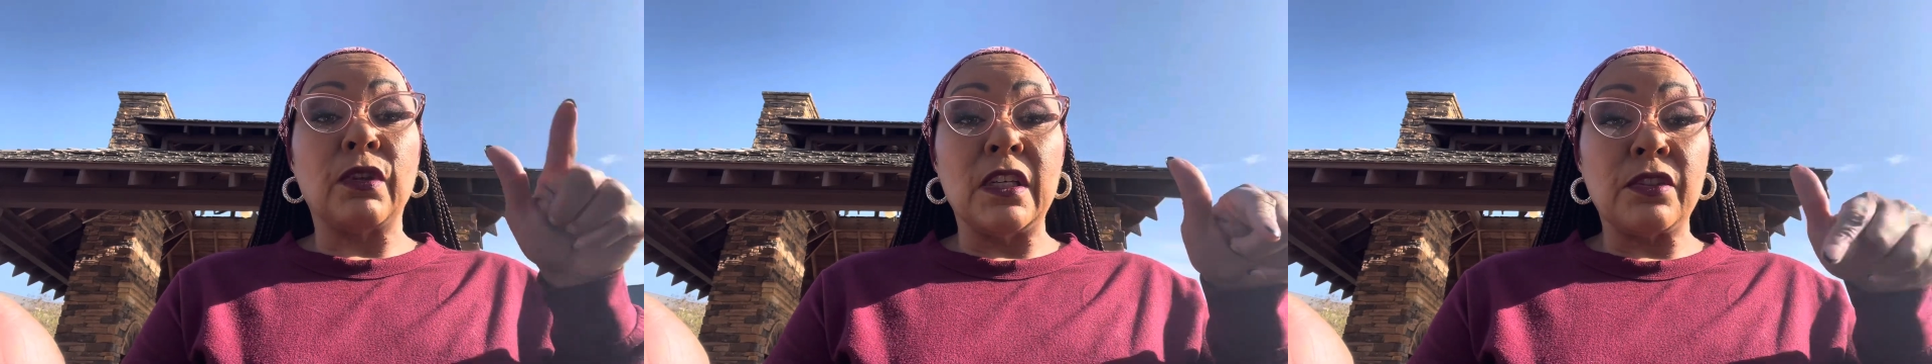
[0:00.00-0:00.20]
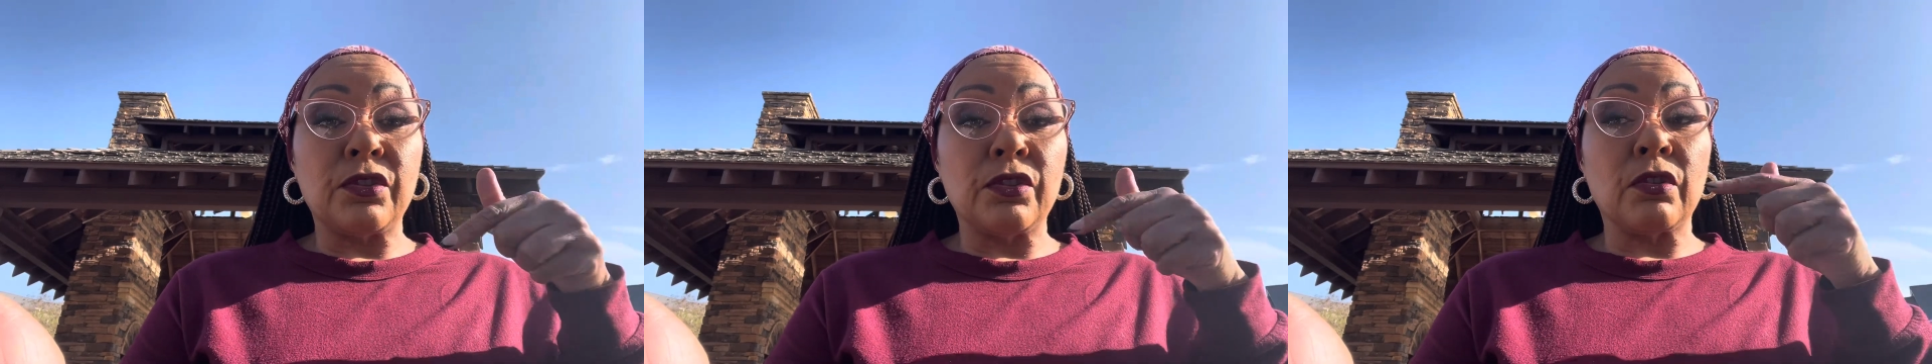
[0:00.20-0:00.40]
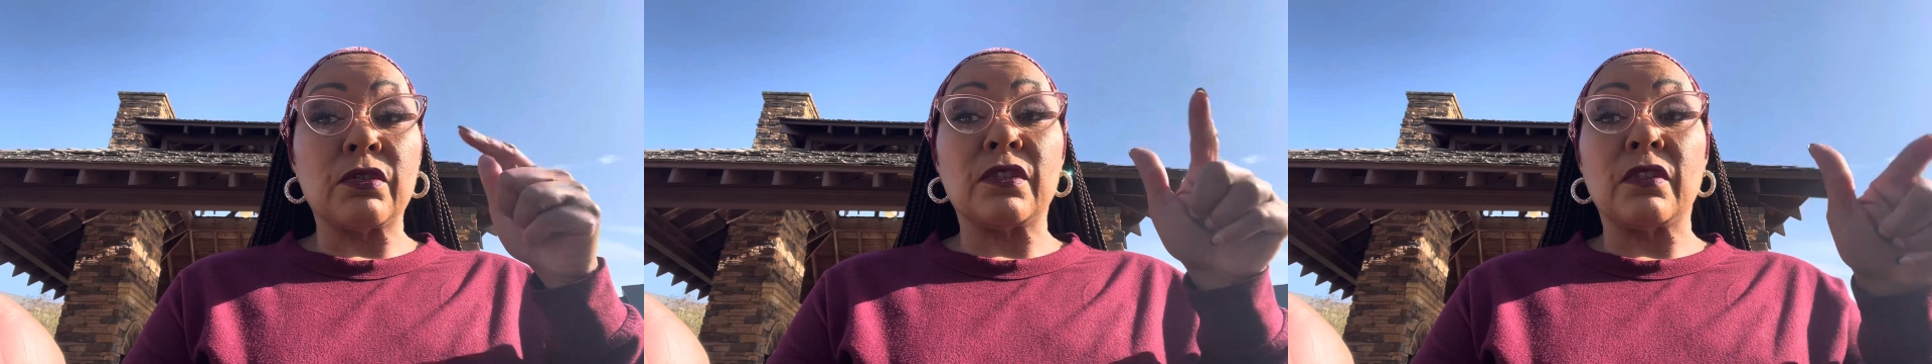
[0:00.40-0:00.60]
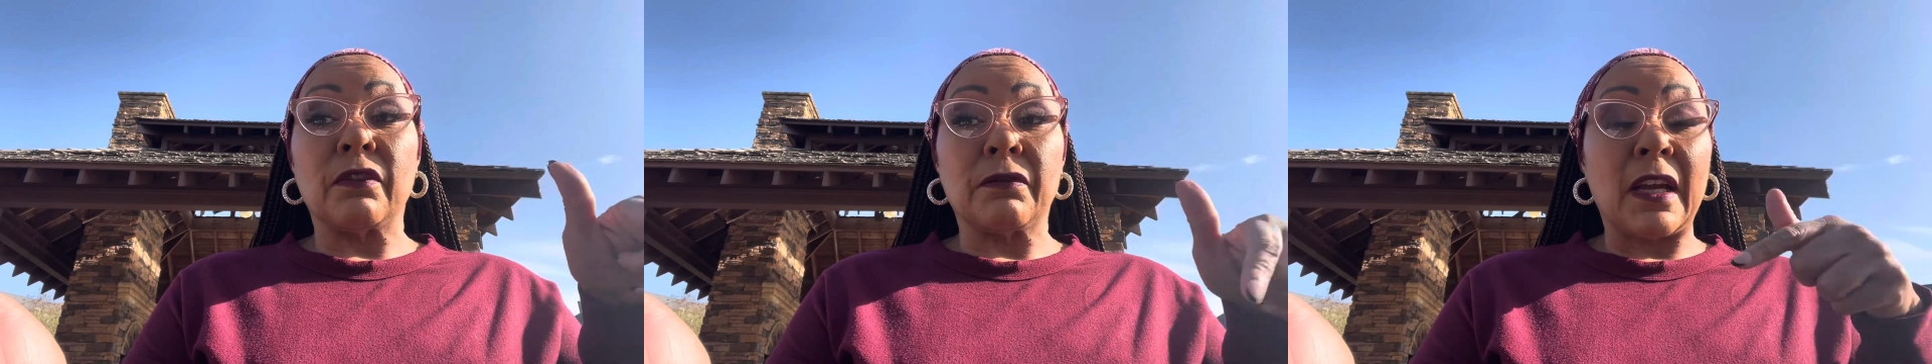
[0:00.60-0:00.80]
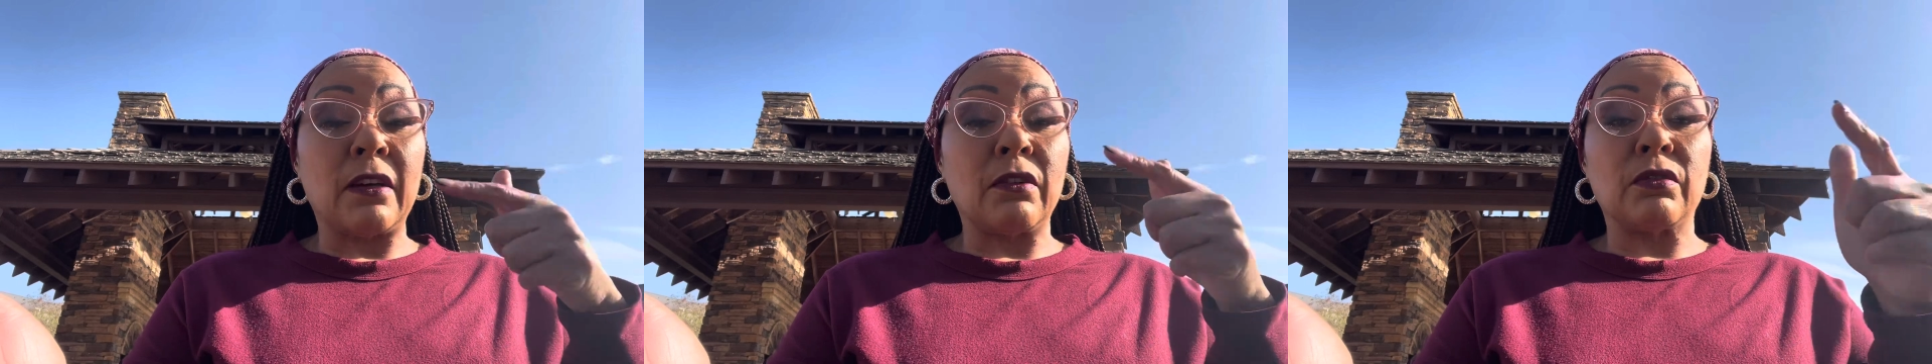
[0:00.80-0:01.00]
It's your
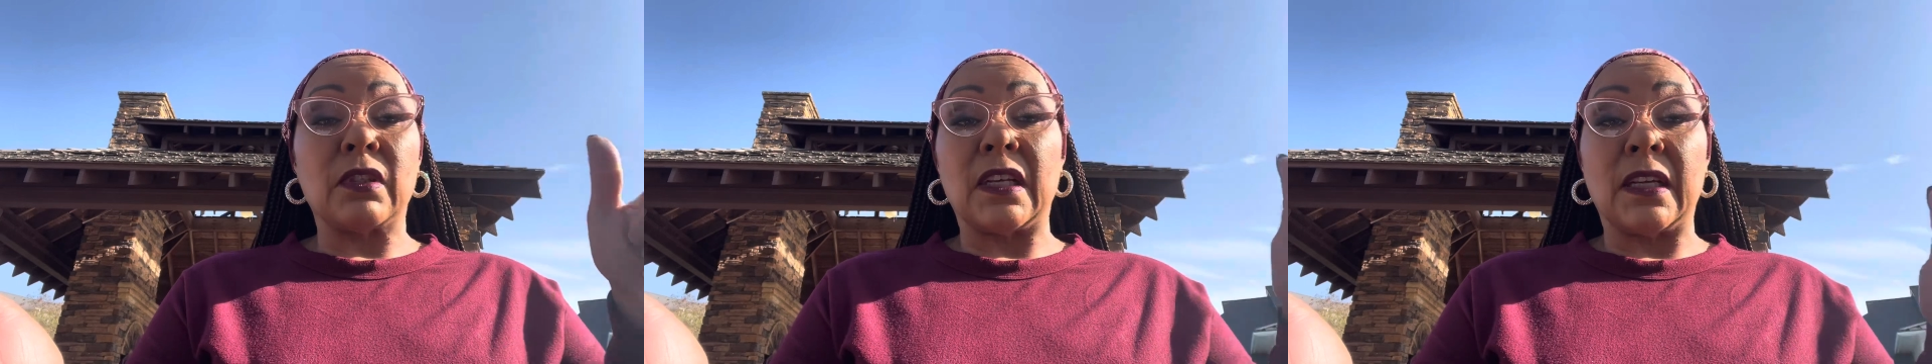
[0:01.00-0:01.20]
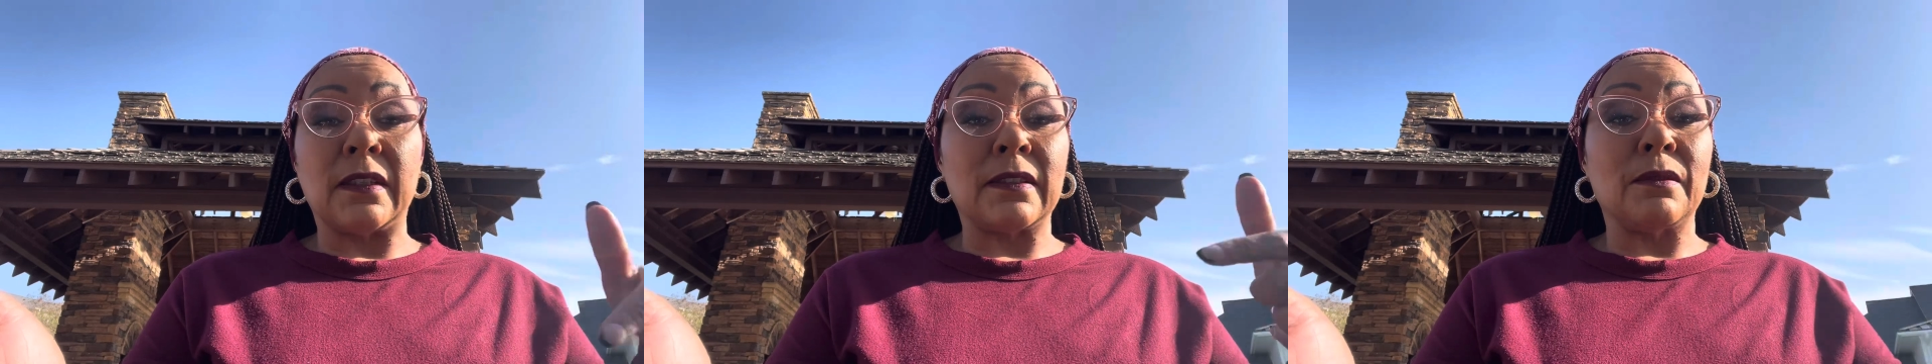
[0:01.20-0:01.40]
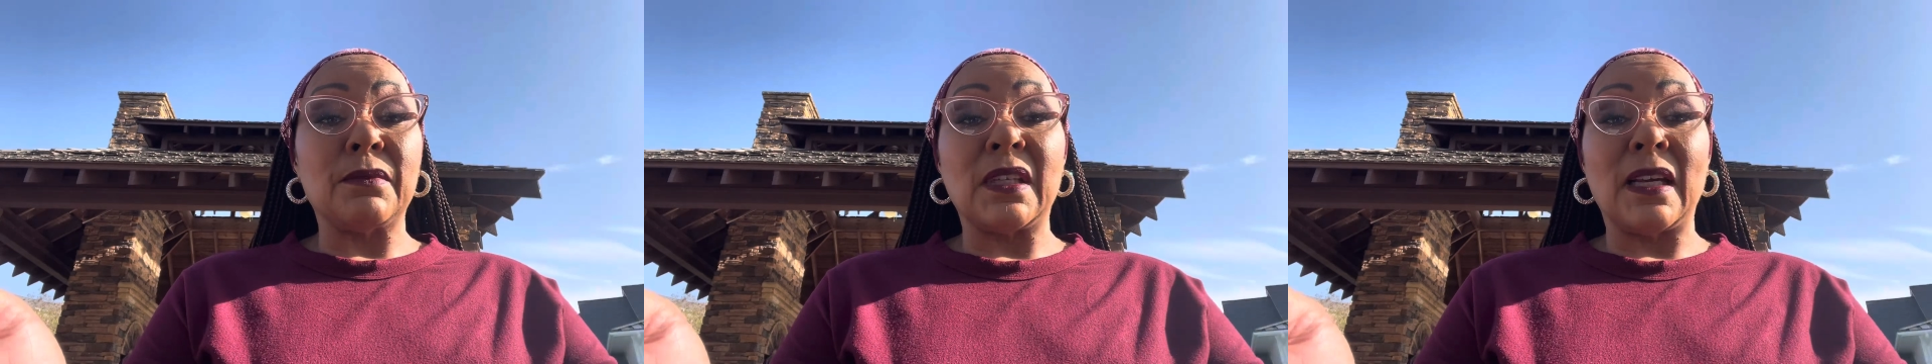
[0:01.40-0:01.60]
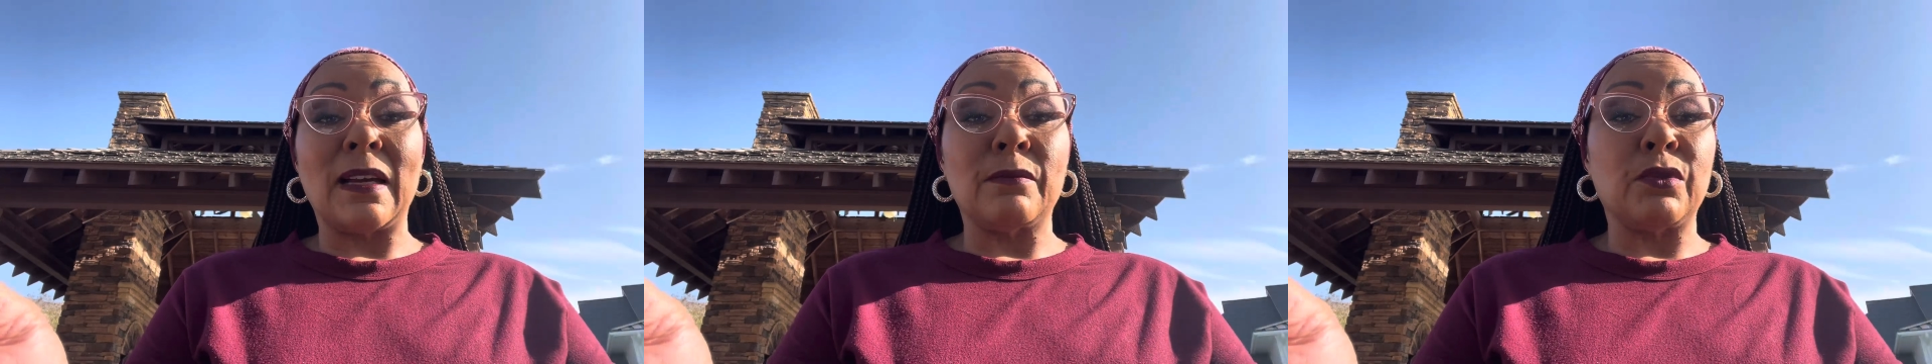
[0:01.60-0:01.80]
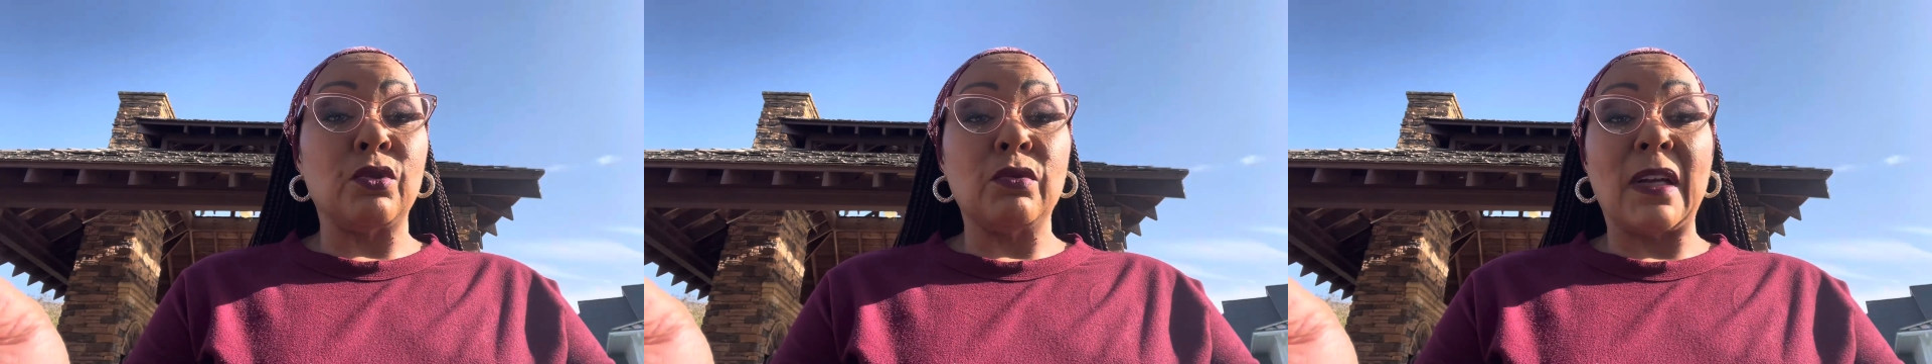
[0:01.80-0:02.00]
surroundings.
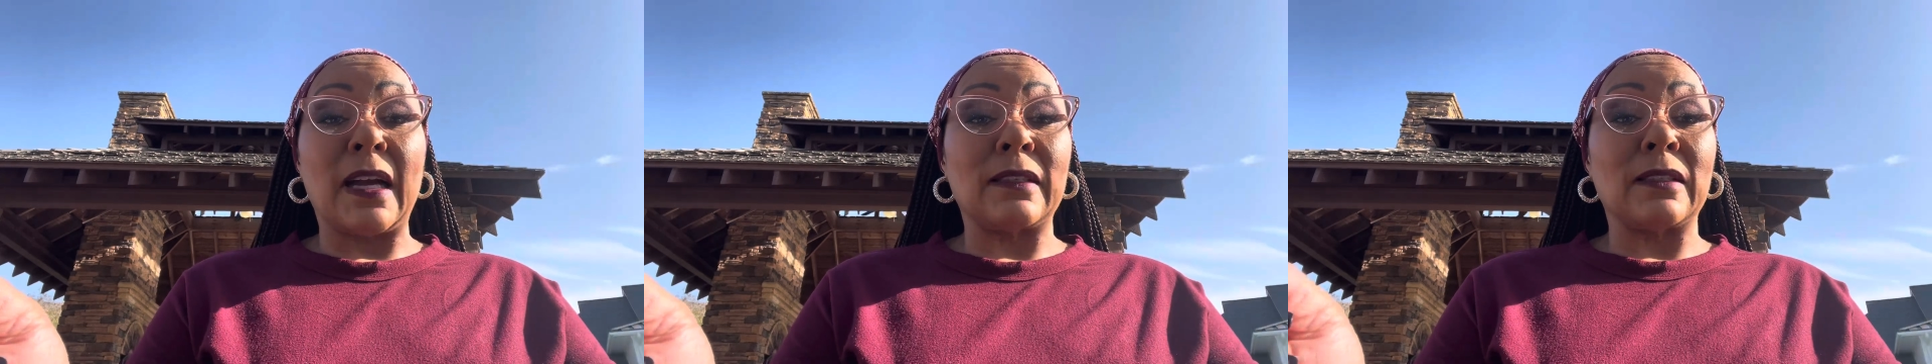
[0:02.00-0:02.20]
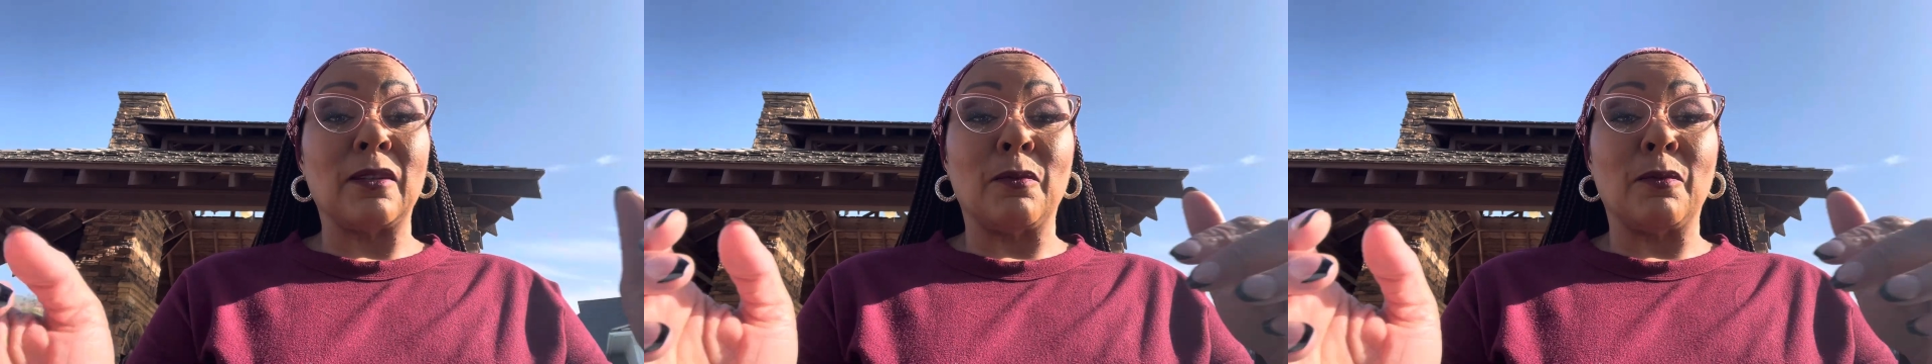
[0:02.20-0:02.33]
Sometimes you got to